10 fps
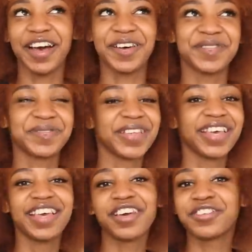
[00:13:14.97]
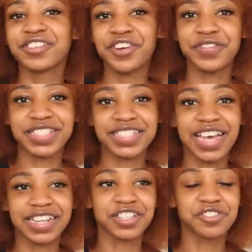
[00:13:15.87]
um,
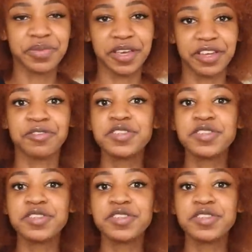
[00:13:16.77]
controversy at the Jumia event.